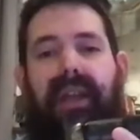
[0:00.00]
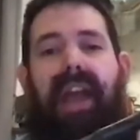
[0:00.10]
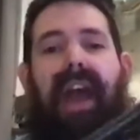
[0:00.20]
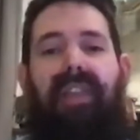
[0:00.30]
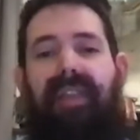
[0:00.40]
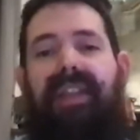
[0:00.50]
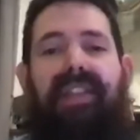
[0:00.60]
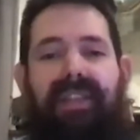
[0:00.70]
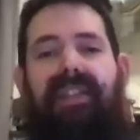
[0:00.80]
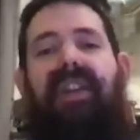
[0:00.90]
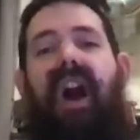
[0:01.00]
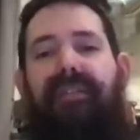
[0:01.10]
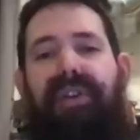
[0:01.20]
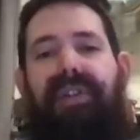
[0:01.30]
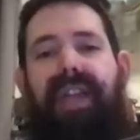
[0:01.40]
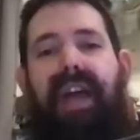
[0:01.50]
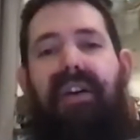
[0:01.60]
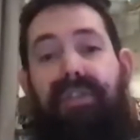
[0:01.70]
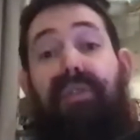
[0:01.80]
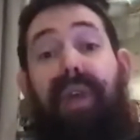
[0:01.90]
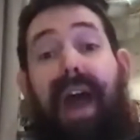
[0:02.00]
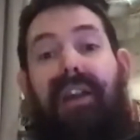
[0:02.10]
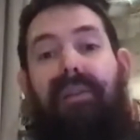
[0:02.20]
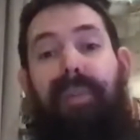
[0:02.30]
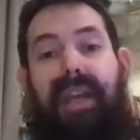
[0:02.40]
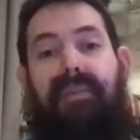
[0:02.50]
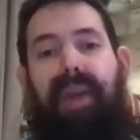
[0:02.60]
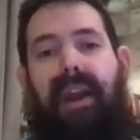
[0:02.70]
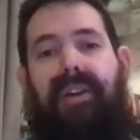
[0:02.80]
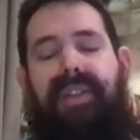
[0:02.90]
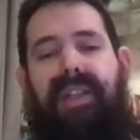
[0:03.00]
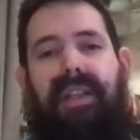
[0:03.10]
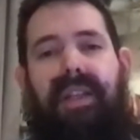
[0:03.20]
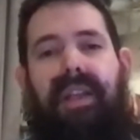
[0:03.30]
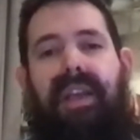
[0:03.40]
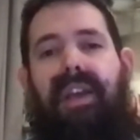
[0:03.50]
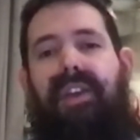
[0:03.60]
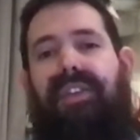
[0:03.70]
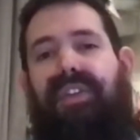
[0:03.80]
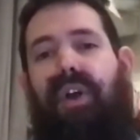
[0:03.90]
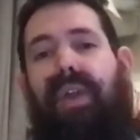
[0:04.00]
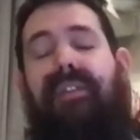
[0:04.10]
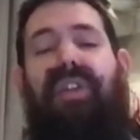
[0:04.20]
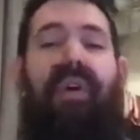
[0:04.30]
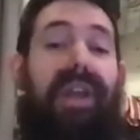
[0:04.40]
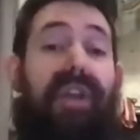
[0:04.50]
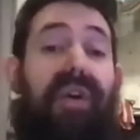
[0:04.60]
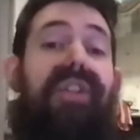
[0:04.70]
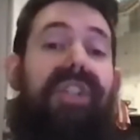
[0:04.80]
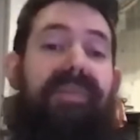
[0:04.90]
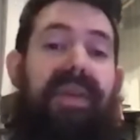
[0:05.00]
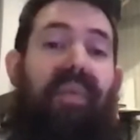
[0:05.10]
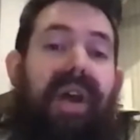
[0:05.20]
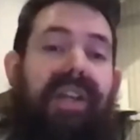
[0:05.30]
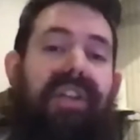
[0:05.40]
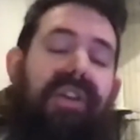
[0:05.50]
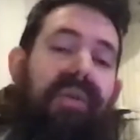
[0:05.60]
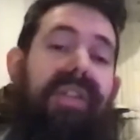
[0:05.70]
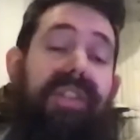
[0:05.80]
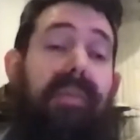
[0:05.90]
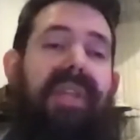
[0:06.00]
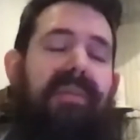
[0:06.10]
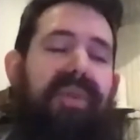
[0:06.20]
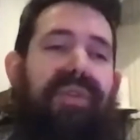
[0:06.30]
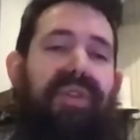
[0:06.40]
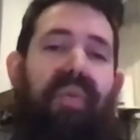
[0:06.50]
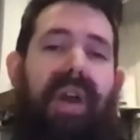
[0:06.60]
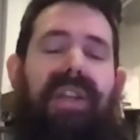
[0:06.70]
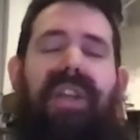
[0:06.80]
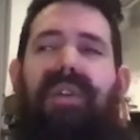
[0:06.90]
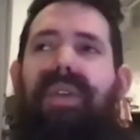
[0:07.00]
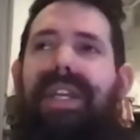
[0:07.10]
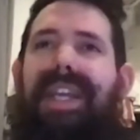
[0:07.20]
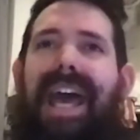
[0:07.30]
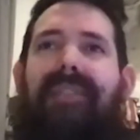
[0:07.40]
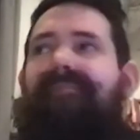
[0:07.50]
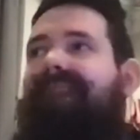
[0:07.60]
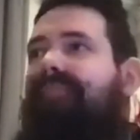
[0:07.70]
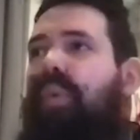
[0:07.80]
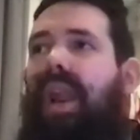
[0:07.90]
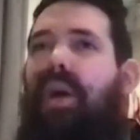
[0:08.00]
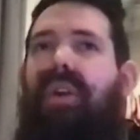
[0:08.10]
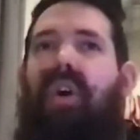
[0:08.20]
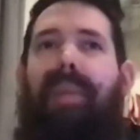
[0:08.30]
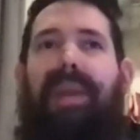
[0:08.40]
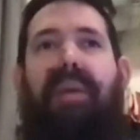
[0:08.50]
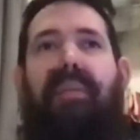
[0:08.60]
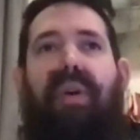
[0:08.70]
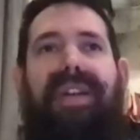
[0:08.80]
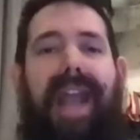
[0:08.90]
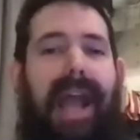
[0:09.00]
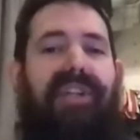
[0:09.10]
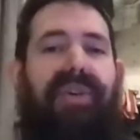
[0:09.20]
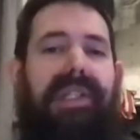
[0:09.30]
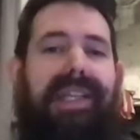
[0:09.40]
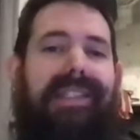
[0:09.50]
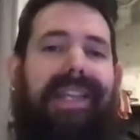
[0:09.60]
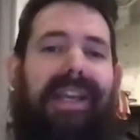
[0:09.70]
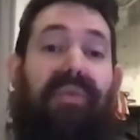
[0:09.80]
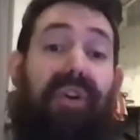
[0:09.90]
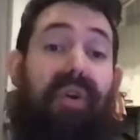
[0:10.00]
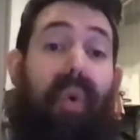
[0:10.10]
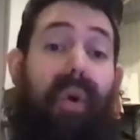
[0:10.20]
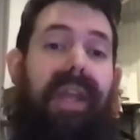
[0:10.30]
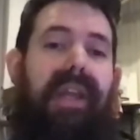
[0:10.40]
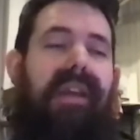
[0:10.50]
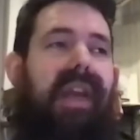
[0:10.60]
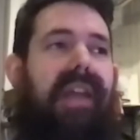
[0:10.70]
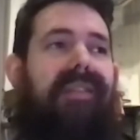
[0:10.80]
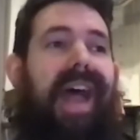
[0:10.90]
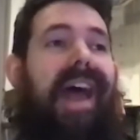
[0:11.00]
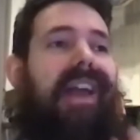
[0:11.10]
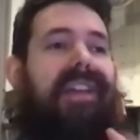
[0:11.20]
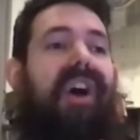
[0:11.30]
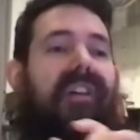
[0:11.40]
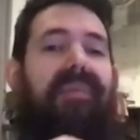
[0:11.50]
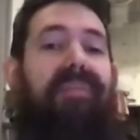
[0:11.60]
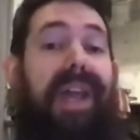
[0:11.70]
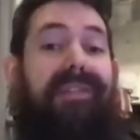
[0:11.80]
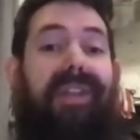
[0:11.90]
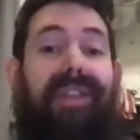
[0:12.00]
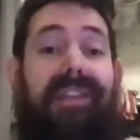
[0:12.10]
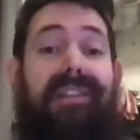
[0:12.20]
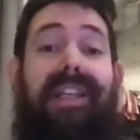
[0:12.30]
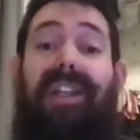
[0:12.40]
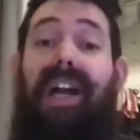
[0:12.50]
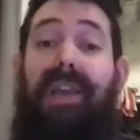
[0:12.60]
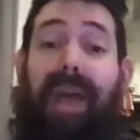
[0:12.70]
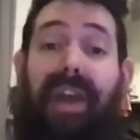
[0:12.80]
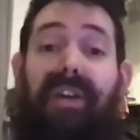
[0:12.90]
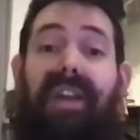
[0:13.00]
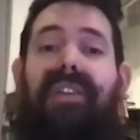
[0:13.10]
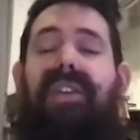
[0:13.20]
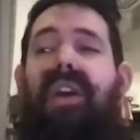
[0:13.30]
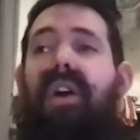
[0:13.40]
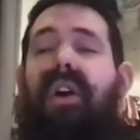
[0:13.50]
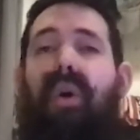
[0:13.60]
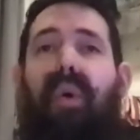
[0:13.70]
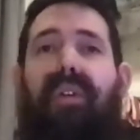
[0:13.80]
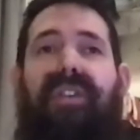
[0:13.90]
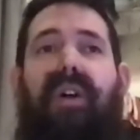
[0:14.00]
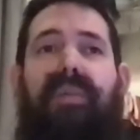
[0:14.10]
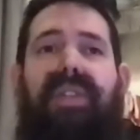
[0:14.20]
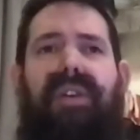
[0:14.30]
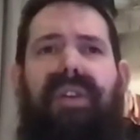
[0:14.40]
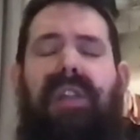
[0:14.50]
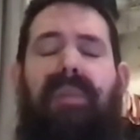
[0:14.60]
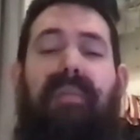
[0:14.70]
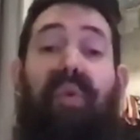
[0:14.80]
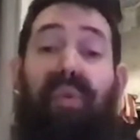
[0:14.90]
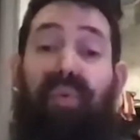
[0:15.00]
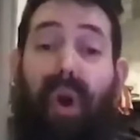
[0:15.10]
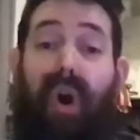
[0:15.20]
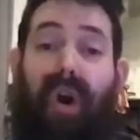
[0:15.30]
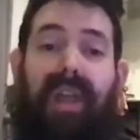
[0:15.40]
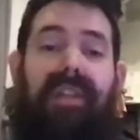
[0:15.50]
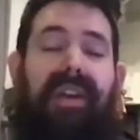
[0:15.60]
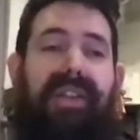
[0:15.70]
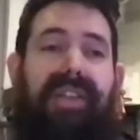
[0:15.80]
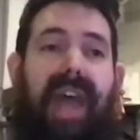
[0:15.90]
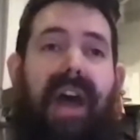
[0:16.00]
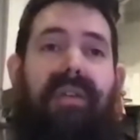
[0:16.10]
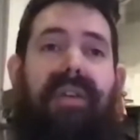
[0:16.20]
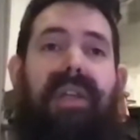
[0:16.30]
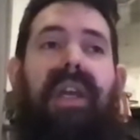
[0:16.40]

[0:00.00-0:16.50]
And then this is a softer sound, the rattle, by comparison. So even though it could just be one cue, and sometimes we'll do one cue to get what I would call maybe a more naturalistic recording, and that can often benefit things like documentaries or films that are a little bit more raw in their sound.